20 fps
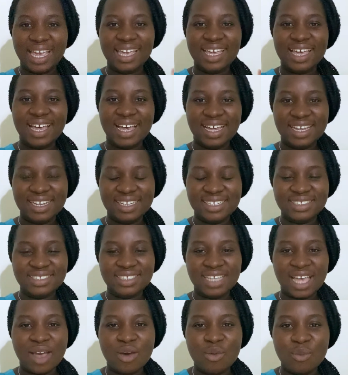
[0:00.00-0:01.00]
Hey
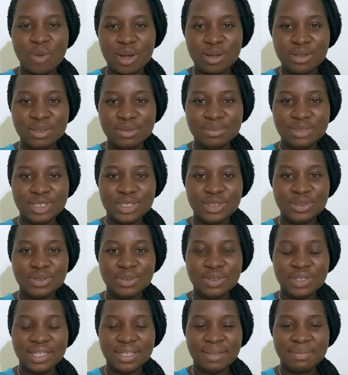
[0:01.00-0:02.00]
guys, and welcome
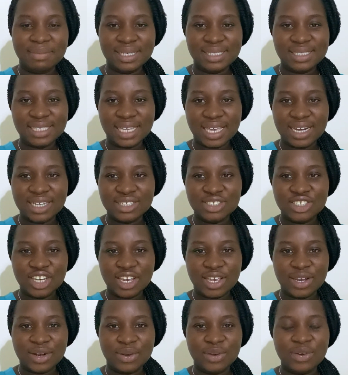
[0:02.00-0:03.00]
to the Miss Kena
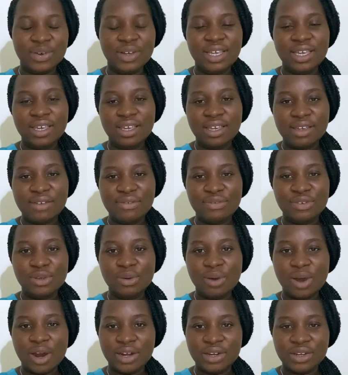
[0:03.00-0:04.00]
channel. If
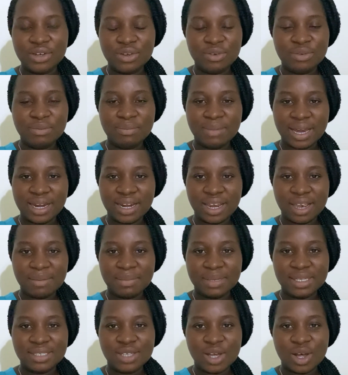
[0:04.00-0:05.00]
you are new, my name
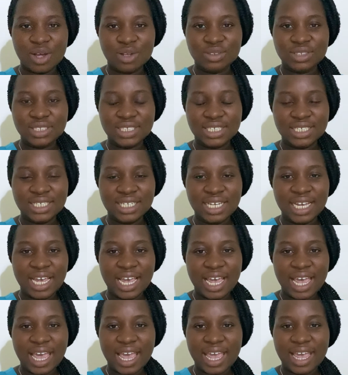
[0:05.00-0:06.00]
is Huldah,
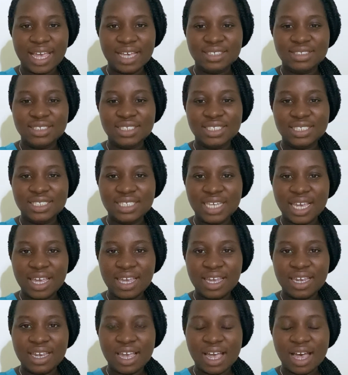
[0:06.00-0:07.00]
and
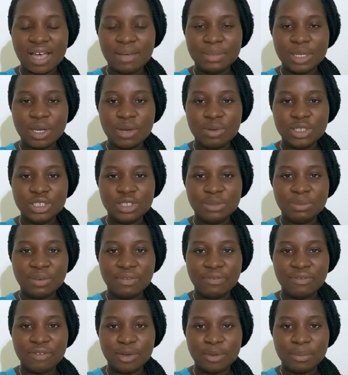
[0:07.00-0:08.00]
today I'm going to be
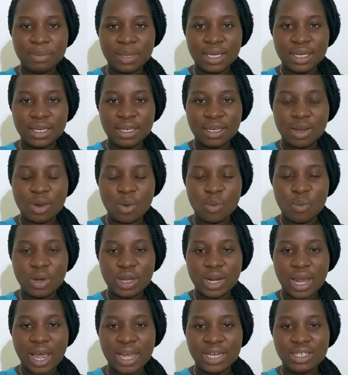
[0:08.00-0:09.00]
filming
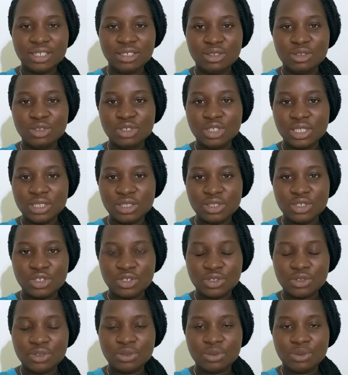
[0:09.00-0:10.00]
what I usually
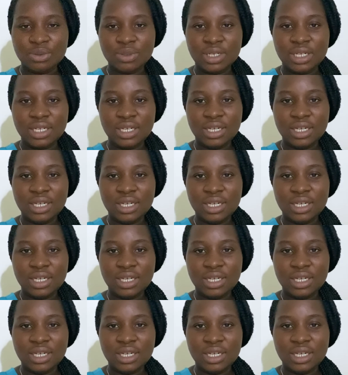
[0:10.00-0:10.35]
do